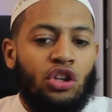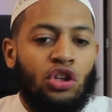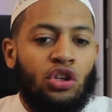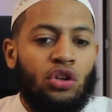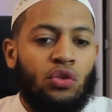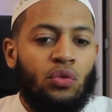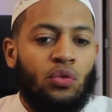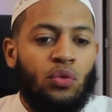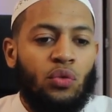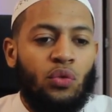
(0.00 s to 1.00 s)

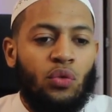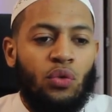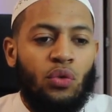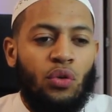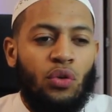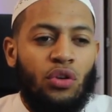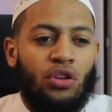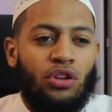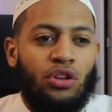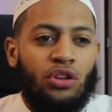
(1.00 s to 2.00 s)

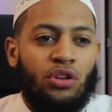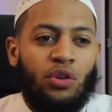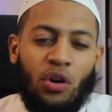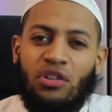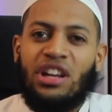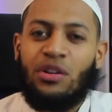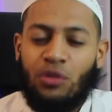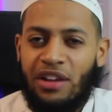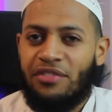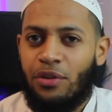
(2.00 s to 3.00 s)
you're really
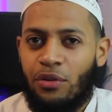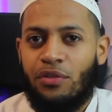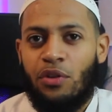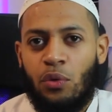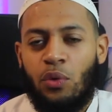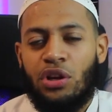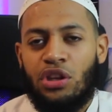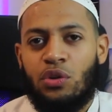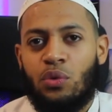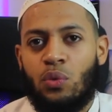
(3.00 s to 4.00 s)
grateful for what
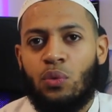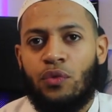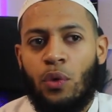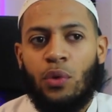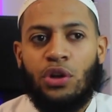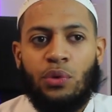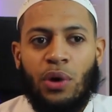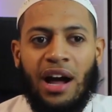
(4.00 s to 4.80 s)
you